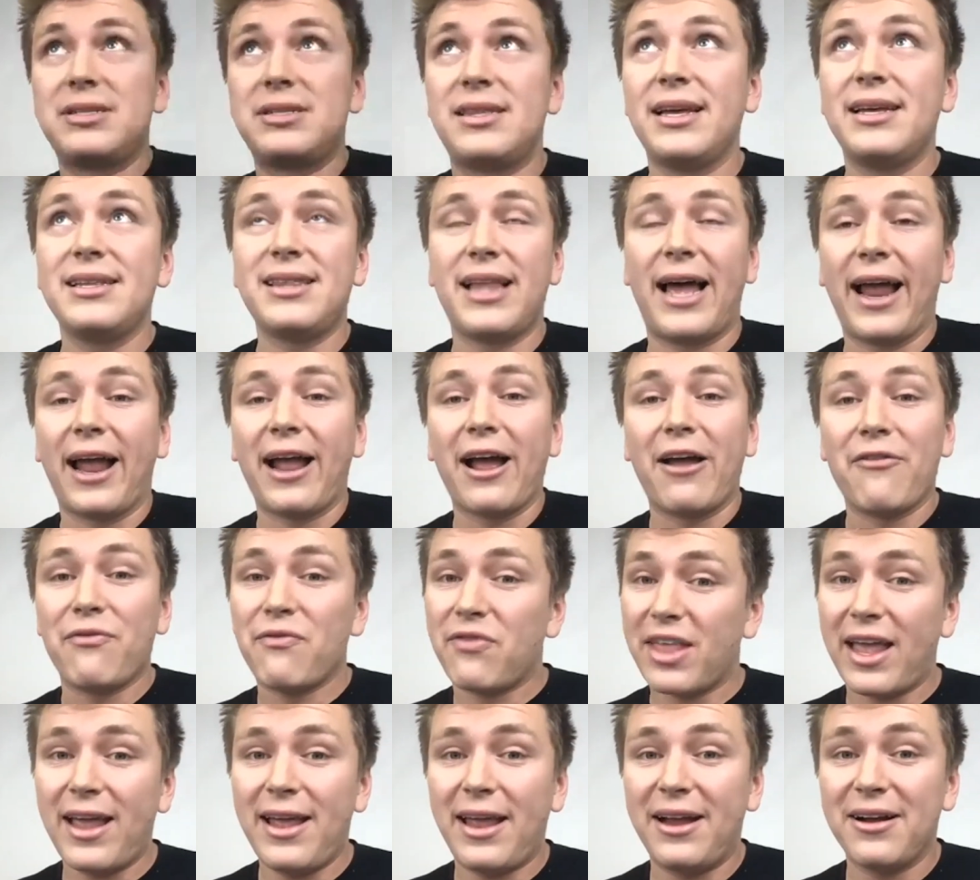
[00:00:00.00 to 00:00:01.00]
it, like if
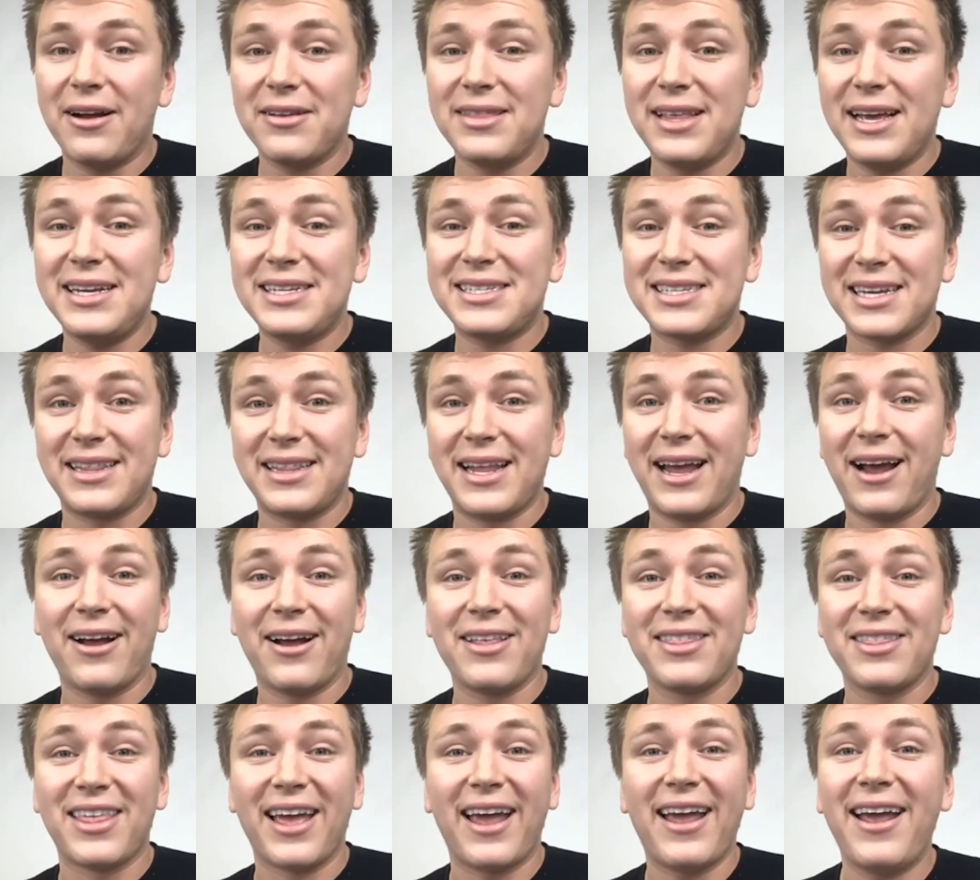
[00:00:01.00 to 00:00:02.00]
they hear this and
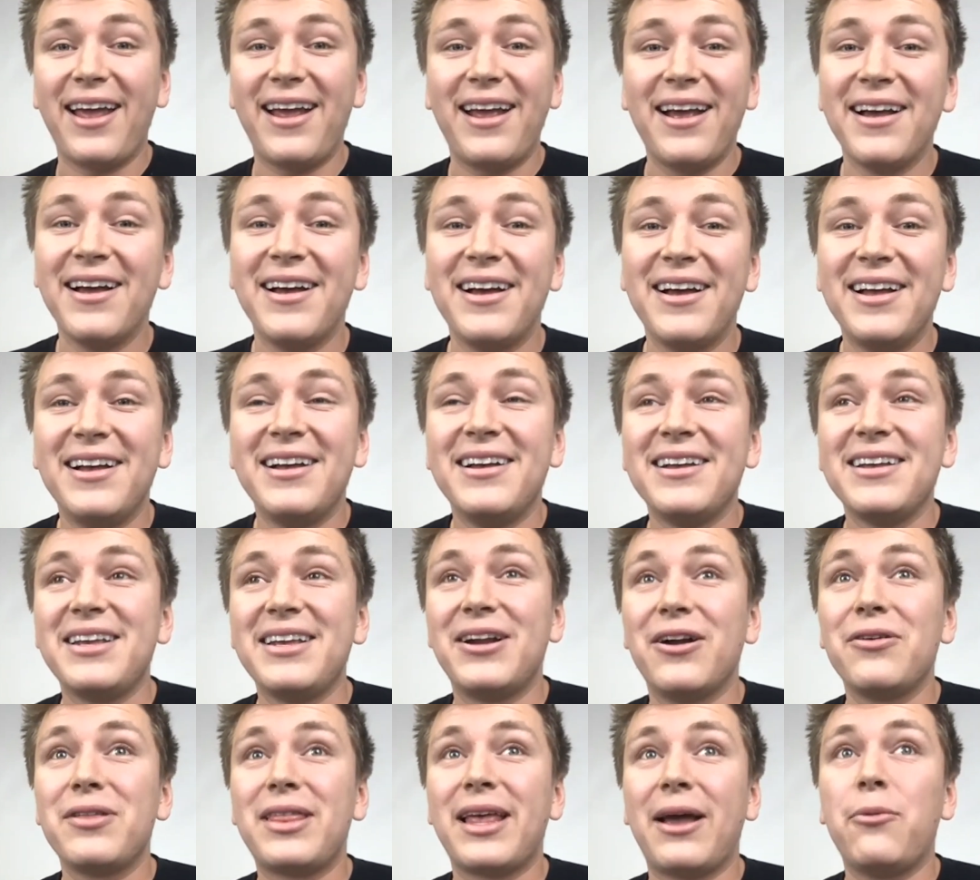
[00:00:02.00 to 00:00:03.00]
they
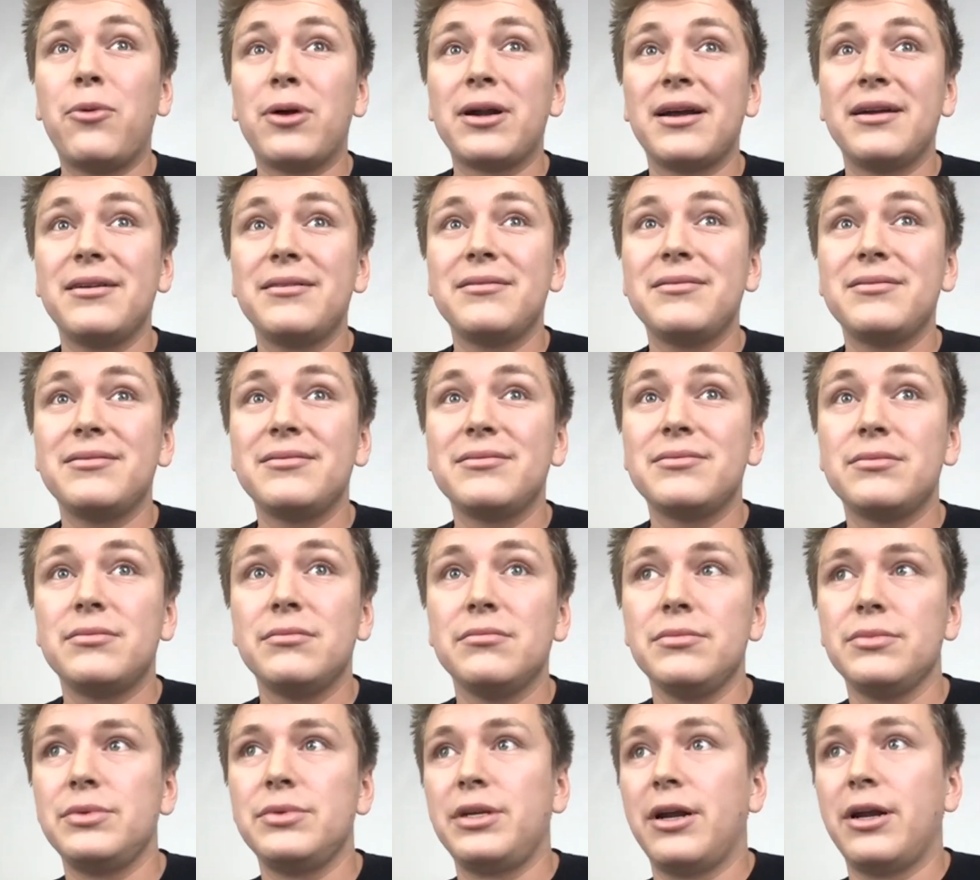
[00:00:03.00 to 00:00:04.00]
want
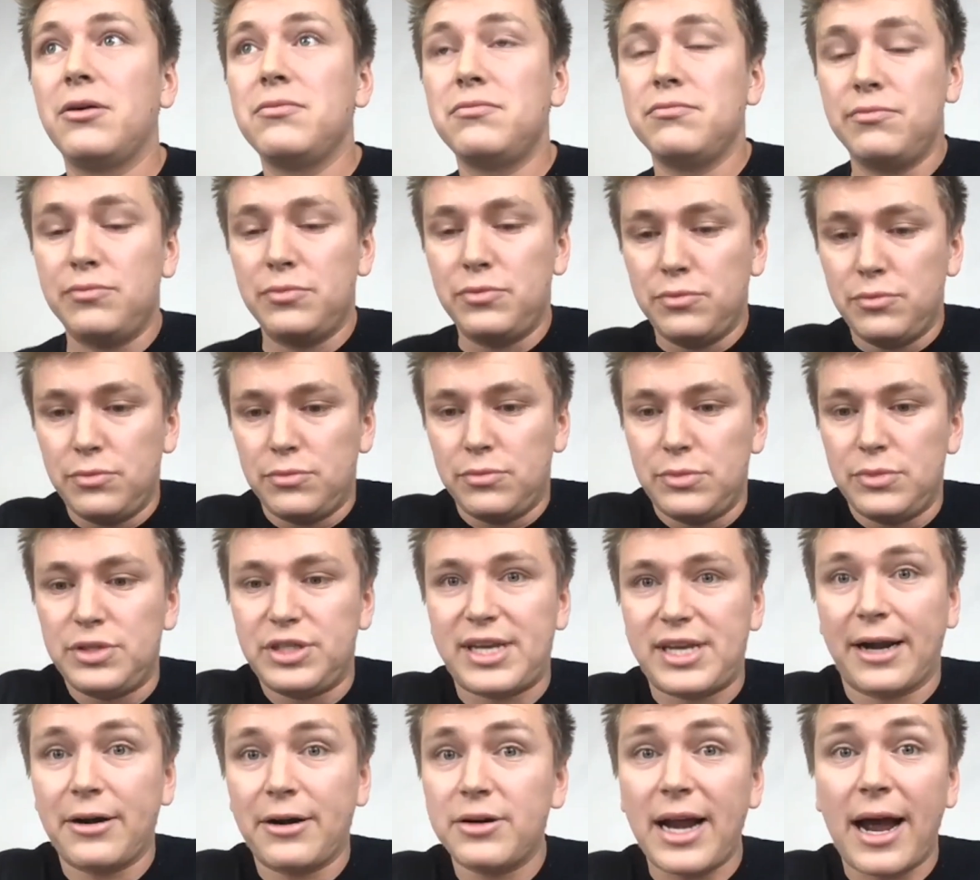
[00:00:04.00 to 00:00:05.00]
to,
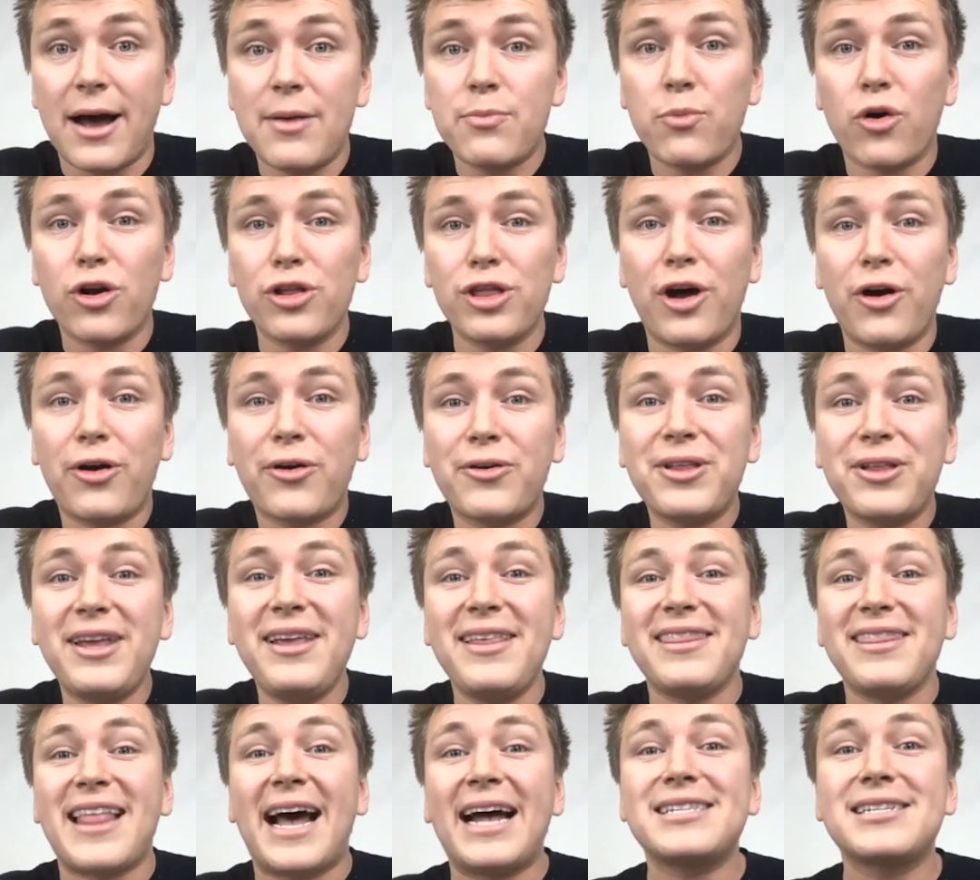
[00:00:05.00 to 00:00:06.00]
center down more locally,
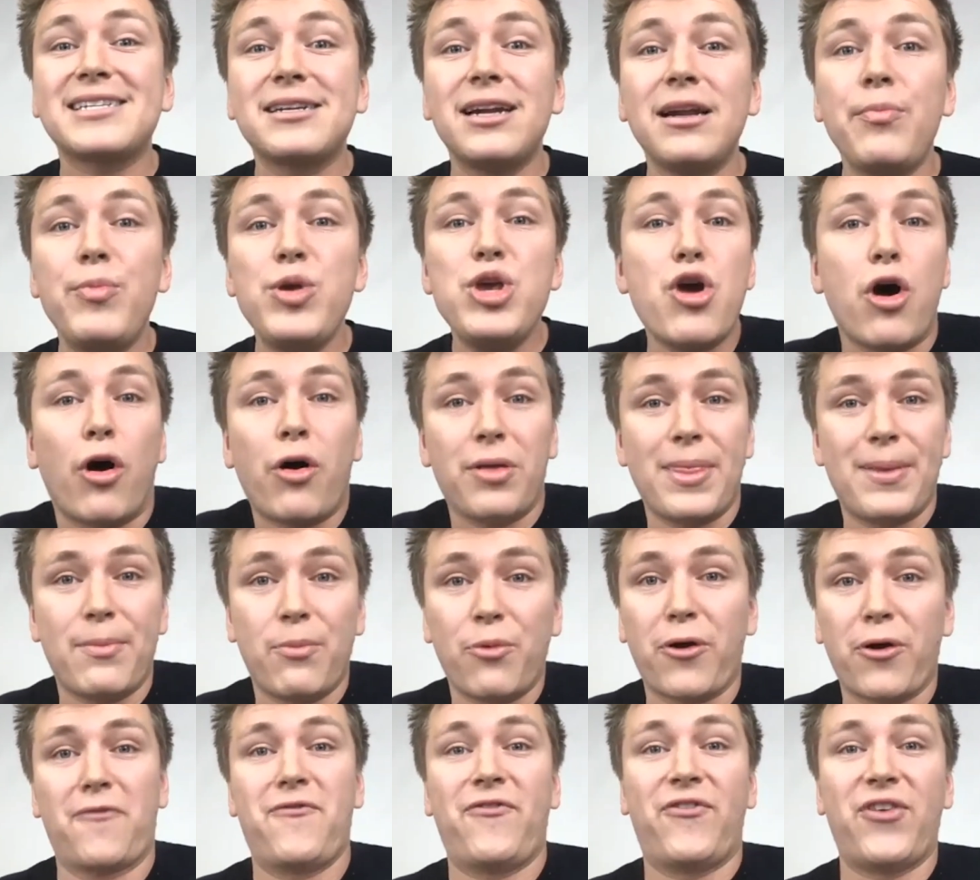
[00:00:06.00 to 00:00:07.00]
that's going to be all the
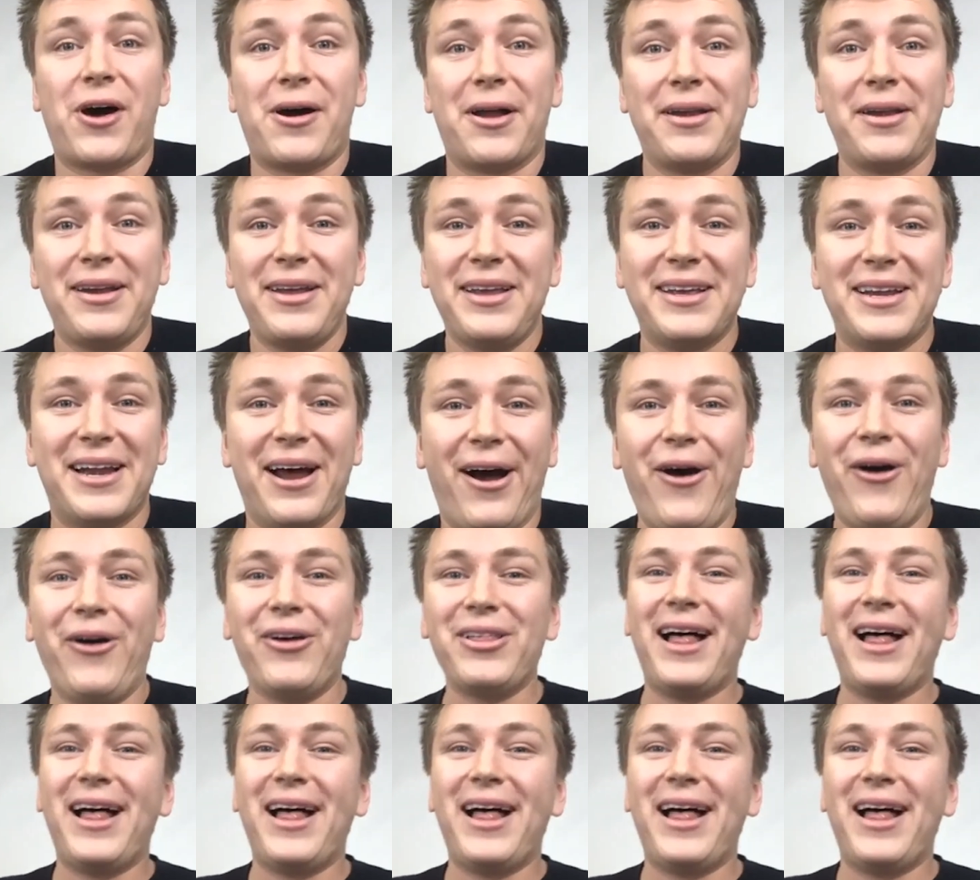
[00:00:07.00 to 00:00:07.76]
more fun, you know?